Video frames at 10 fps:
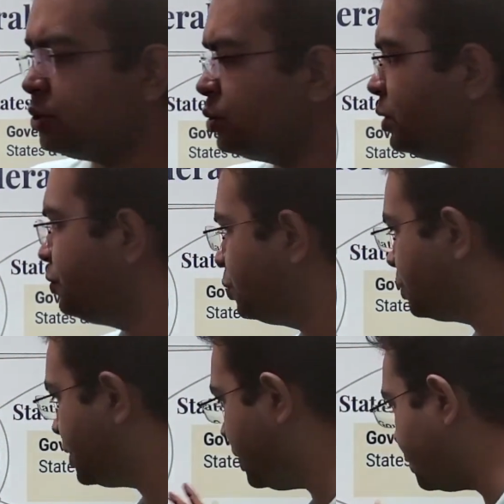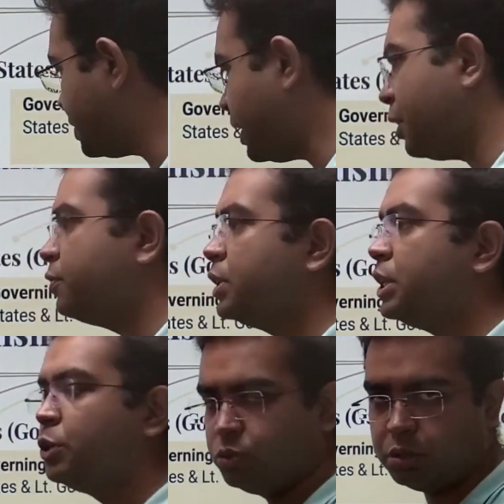So if you keep a track of the
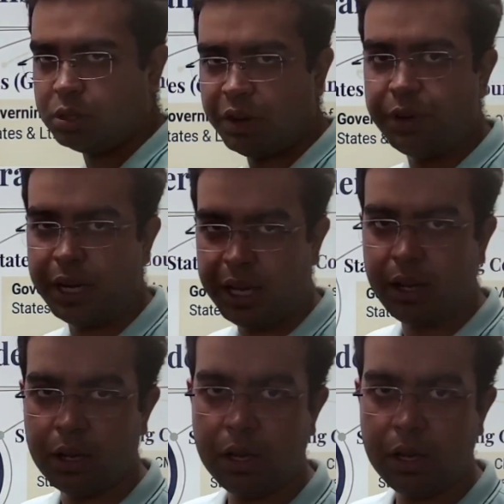news every day,